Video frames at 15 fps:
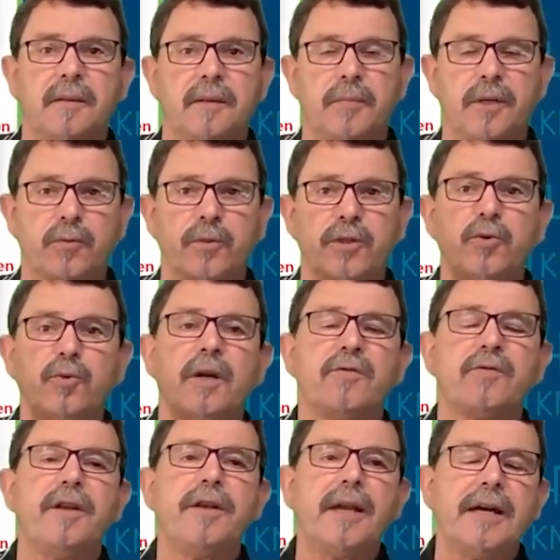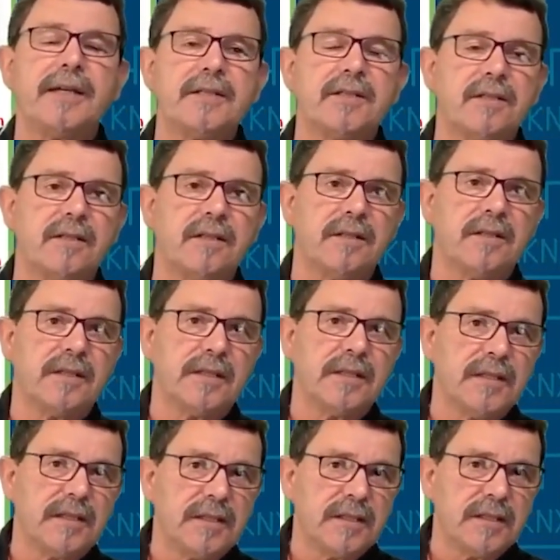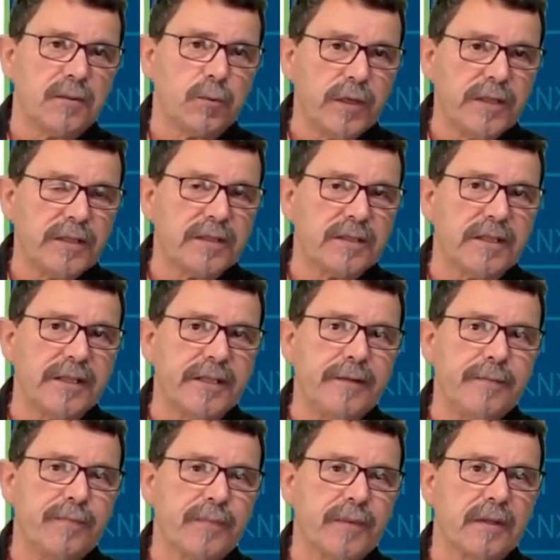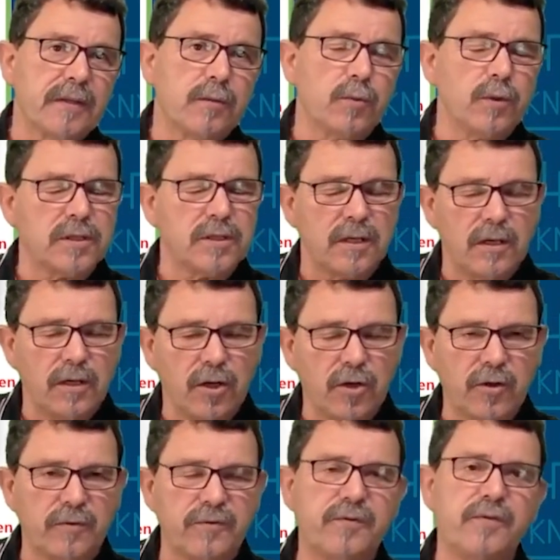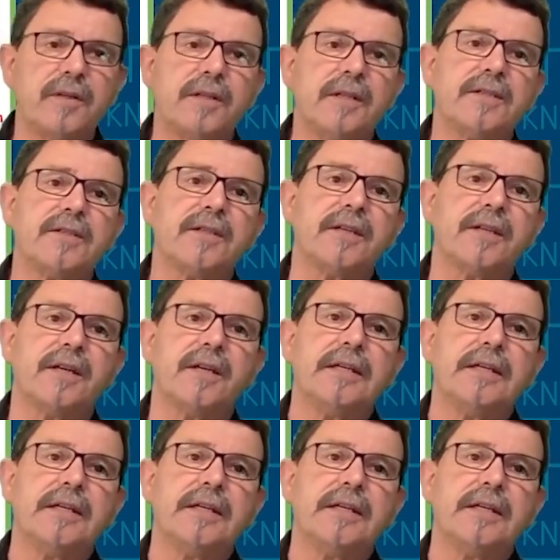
but we do have a nice winter day with a lot of, let's say,